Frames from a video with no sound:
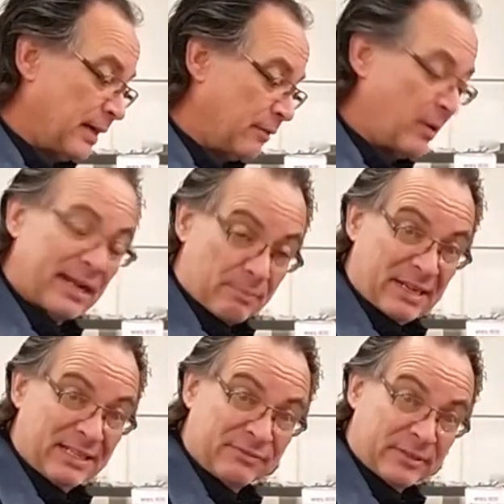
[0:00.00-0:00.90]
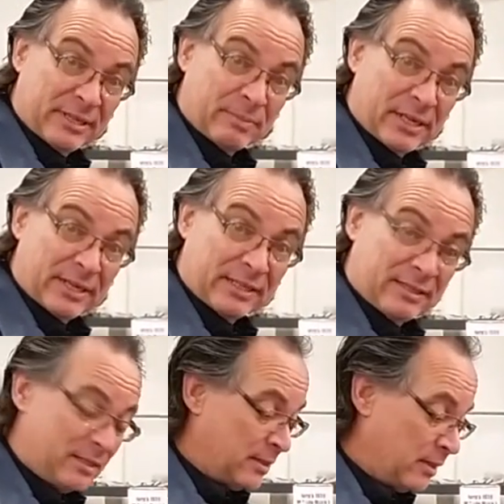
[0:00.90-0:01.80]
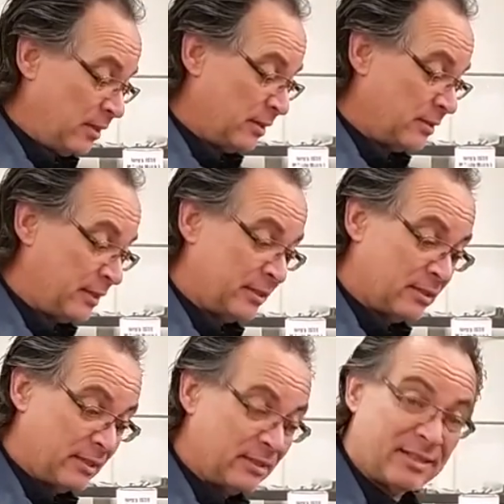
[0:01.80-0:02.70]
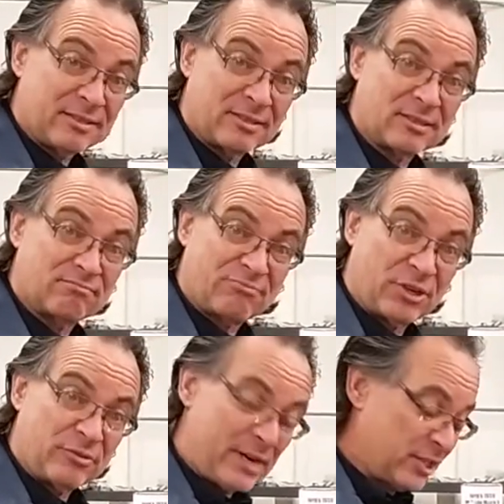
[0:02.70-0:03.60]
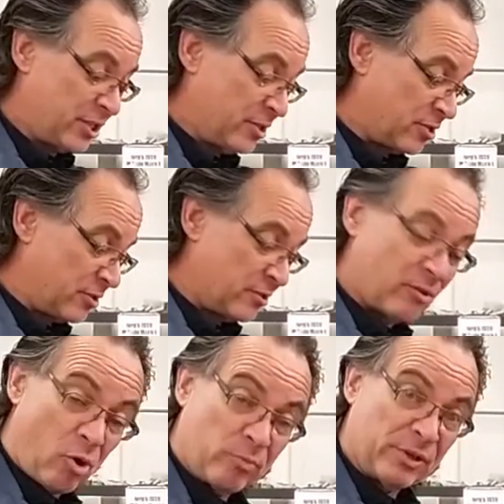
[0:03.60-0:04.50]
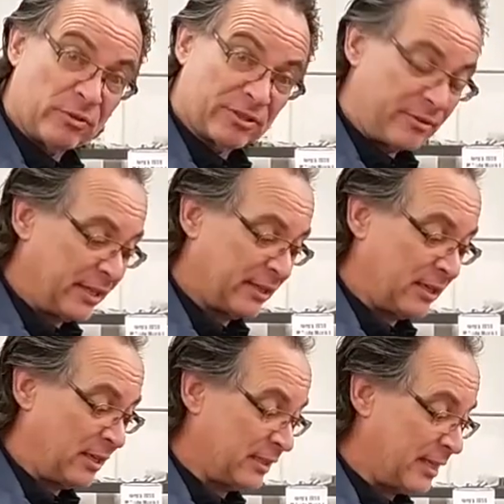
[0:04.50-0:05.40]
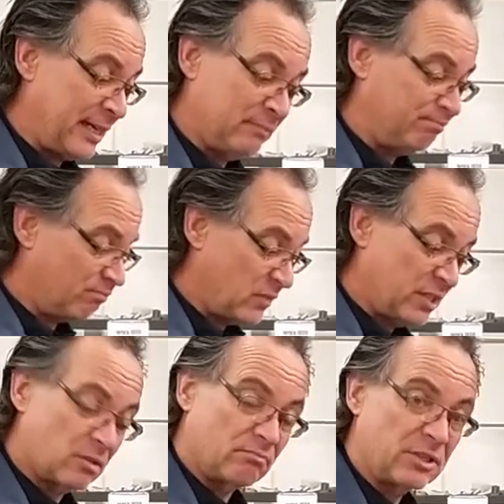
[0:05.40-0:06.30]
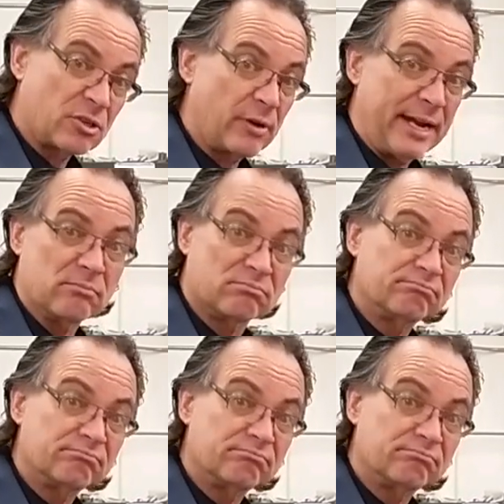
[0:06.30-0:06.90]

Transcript: I recommend it for anybody that, uh, that uh, does turn wrenches or home use or anything like that. It's, it's great.